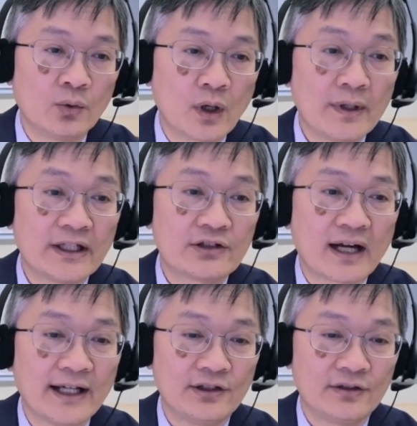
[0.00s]
What we
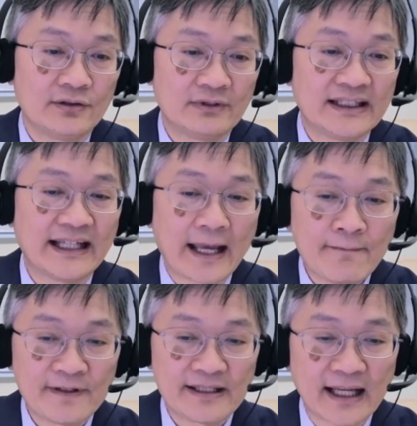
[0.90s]
try to really
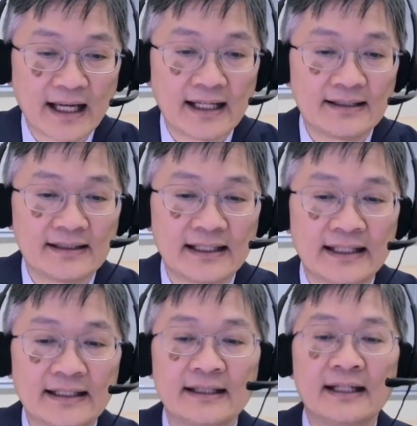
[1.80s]
emphasize
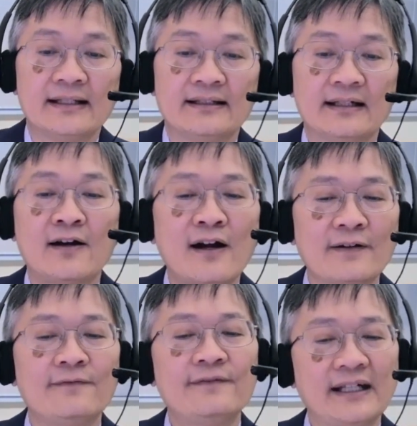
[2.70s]
is the
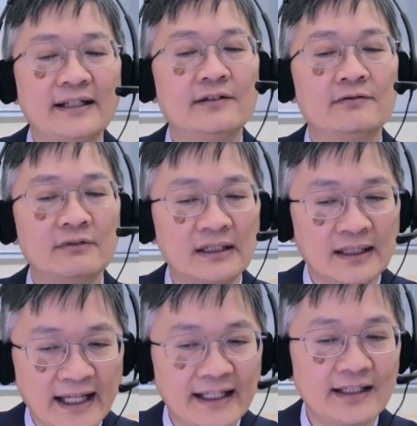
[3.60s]
heart failure
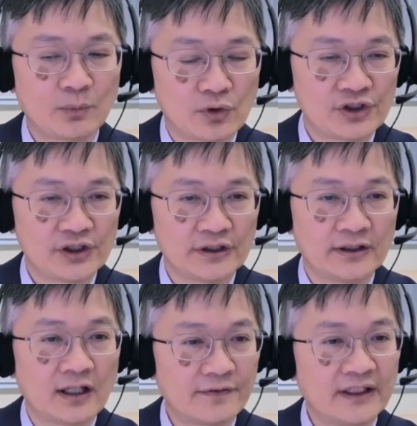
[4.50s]
related portion
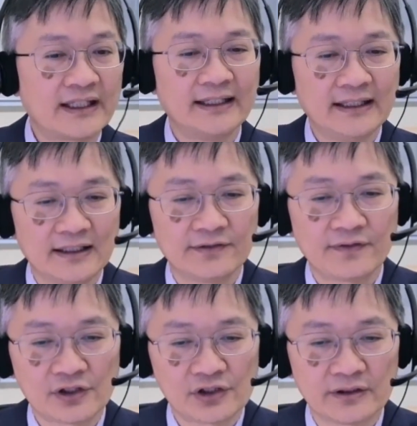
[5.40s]
of the kidney
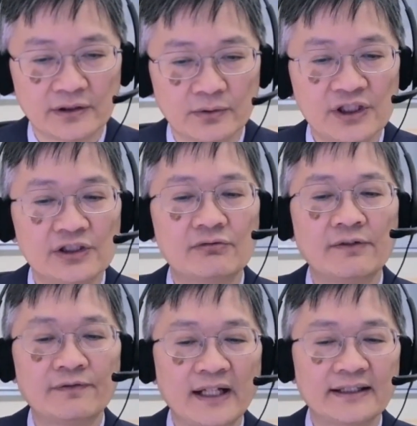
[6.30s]
dysfunction, which is
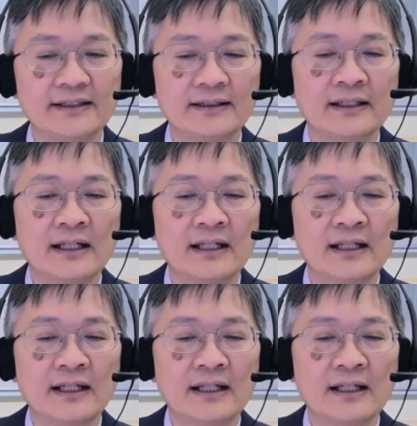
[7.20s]
reflected